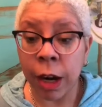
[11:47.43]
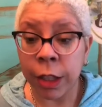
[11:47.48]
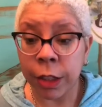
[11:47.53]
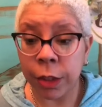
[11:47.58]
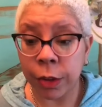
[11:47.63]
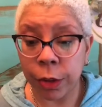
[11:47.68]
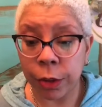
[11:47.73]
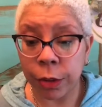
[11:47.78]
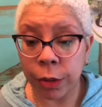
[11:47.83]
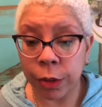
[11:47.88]

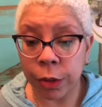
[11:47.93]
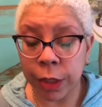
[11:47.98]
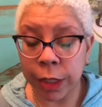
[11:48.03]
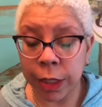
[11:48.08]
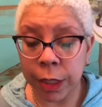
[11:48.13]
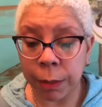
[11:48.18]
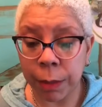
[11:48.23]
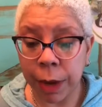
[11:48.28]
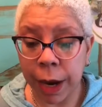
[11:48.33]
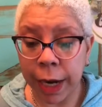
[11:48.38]
So those are
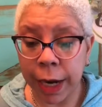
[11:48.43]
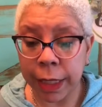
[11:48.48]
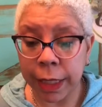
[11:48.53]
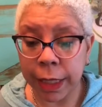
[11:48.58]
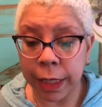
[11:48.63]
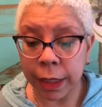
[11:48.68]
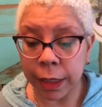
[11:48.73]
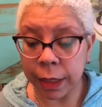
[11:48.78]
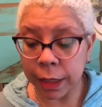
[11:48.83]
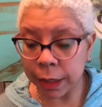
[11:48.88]
just some
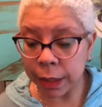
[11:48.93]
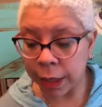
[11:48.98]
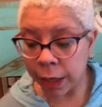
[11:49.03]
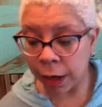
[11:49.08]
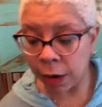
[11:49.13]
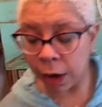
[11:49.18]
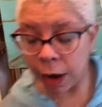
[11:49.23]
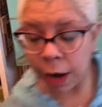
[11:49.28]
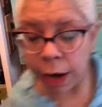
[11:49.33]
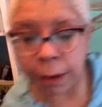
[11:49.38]
ideas.
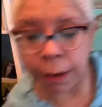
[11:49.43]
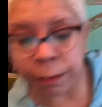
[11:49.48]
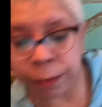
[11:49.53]
Now,